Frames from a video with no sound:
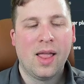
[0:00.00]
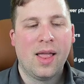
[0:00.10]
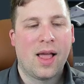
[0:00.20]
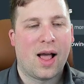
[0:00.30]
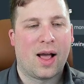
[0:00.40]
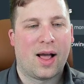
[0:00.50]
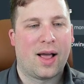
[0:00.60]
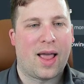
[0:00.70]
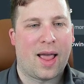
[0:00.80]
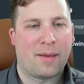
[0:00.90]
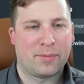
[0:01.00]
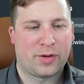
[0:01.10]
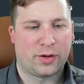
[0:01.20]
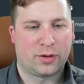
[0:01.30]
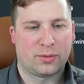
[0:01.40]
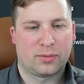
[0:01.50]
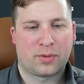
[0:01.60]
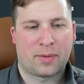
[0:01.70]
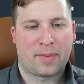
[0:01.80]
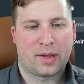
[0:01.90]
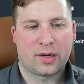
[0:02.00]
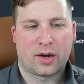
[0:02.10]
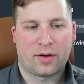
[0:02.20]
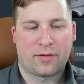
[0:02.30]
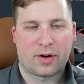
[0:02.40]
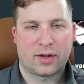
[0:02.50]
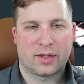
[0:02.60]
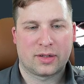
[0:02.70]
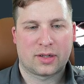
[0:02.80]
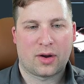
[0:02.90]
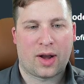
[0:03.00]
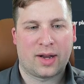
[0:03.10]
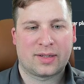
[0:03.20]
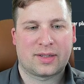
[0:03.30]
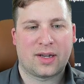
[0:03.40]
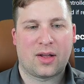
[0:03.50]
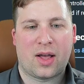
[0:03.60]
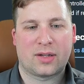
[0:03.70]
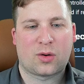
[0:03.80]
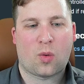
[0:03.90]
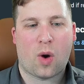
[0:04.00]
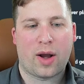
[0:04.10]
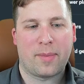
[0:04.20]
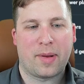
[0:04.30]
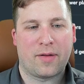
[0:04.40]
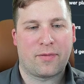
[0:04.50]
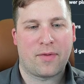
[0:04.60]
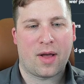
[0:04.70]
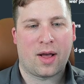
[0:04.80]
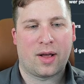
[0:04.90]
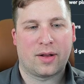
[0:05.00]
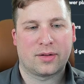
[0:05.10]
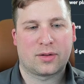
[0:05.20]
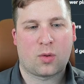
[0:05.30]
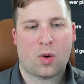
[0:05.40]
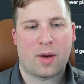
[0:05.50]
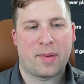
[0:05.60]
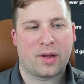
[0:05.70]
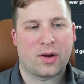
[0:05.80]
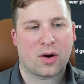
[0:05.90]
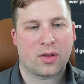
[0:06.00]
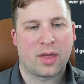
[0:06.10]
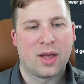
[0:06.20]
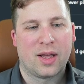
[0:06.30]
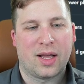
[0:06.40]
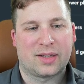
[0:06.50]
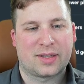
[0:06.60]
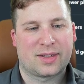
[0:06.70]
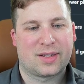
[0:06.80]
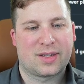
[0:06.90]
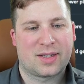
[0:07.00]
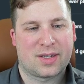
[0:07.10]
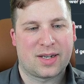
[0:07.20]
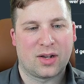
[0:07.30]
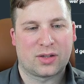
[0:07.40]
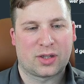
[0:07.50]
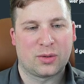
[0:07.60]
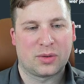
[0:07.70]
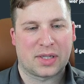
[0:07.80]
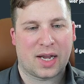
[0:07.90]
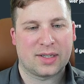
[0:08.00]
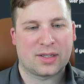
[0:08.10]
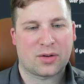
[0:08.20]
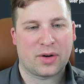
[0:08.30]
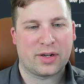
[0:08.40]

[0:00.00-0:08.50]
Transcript: M2, the military variant. So, and it still has quite a bit of girth. It's still 2 size 3